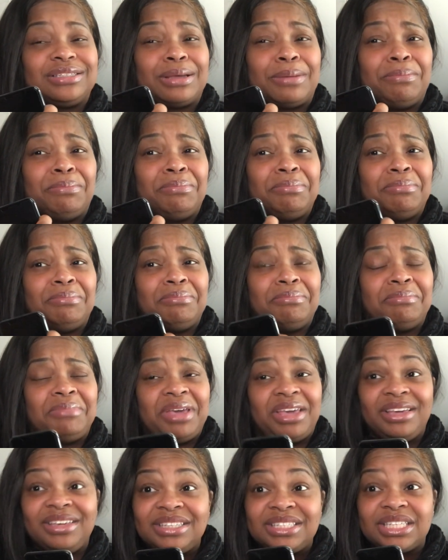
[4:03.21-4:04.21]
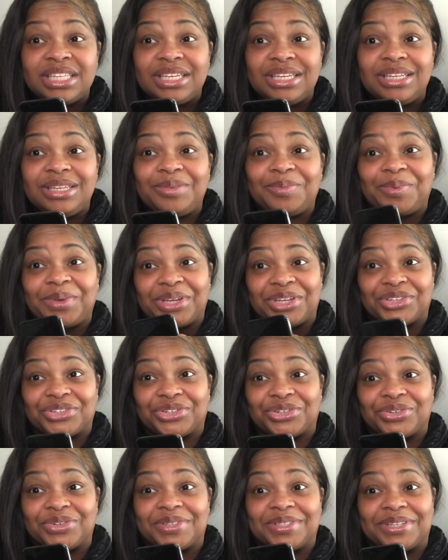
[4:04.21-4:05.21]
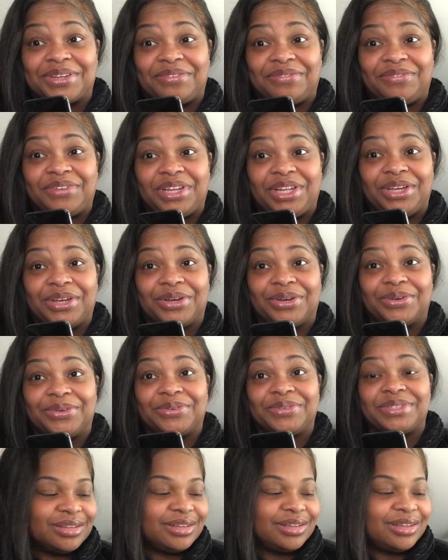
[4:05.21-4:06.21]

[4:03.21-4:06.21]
amazing pictures and videos.